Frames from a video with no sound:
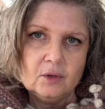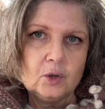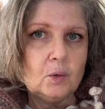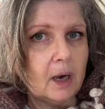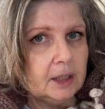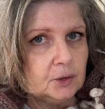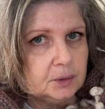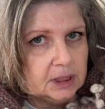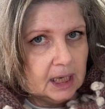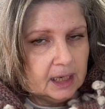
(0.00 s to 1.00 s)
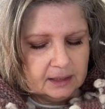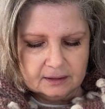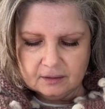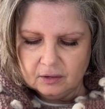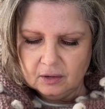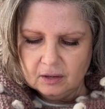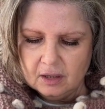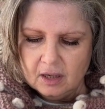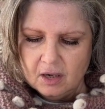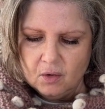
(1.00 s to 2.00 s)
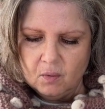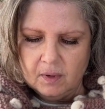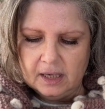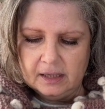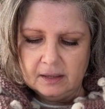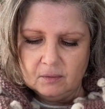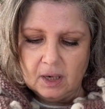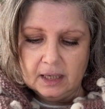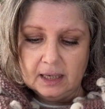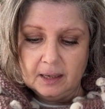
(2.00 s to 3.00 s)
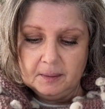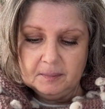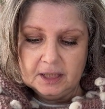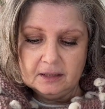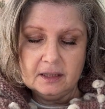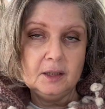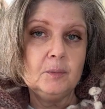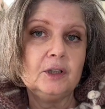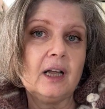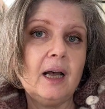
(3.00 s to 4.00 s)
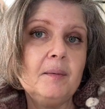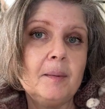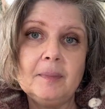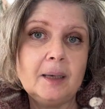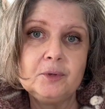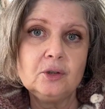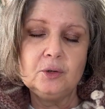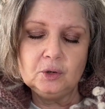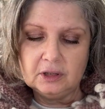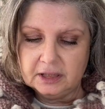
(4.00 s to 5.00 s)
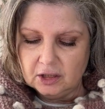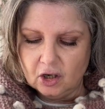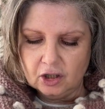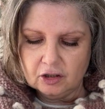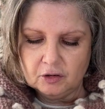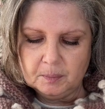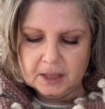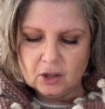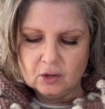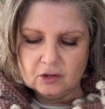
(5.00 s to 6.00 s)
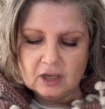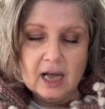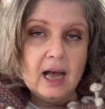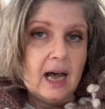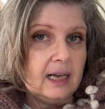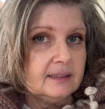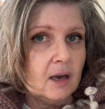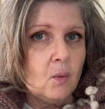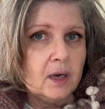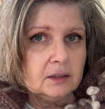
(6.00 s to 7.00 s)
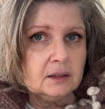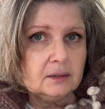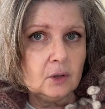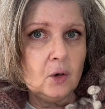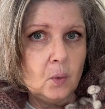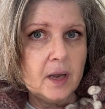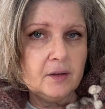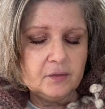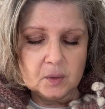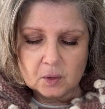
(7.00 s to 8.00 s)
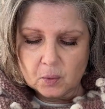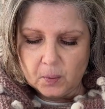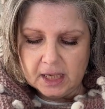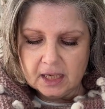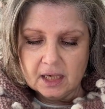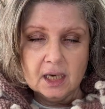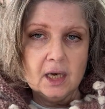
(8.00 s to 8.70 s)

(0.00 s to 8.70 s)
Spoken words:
quite relaxed while I'm knitting, but I am absolutely not, because as I was away for a week,